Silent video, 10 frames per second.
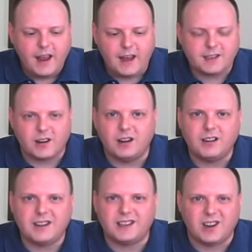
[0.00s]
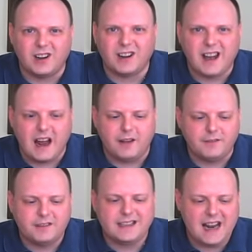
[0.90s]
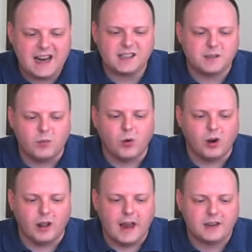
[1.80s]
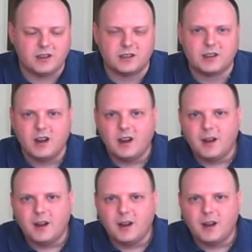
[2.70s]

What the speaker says: It's starting to kind of taste more like just